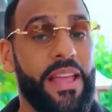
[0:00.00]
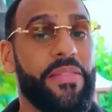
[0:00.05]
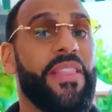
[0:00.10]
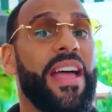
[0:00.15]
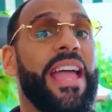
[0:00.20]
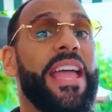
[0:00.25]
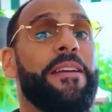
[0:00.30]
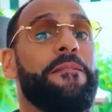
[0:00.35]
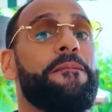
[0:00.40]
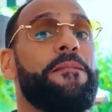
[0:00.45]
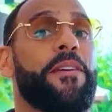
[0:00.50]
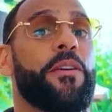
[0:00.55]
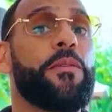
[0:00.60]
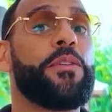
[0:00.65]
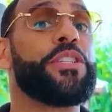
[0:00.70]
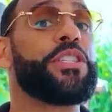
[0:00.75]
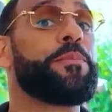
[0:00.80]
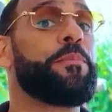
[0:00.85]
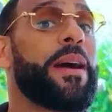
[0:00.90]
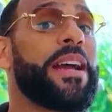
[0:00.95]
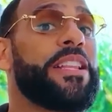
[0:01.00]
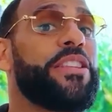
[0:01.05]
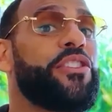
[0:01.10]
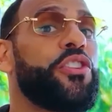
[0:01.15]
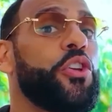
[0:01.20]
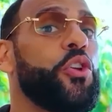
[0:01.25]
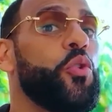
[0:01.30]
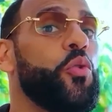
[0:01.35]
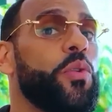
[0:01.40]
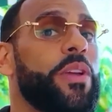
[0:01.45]
They're influenced by
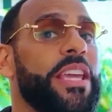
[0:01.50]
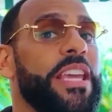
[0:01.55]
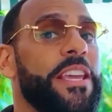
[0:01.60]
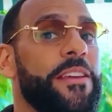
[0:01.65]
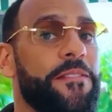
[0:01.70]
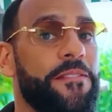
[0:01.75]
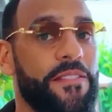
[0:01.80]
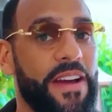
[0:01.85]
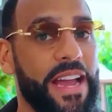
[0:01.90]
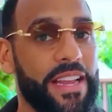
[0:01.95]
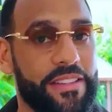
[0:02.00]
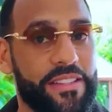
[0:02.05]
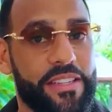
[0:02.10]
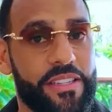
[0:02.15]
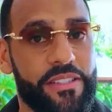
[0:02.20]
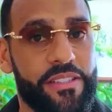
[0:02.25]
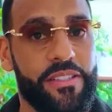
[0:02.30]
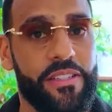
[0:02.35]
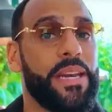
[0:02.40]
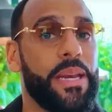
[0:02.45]
two key factors.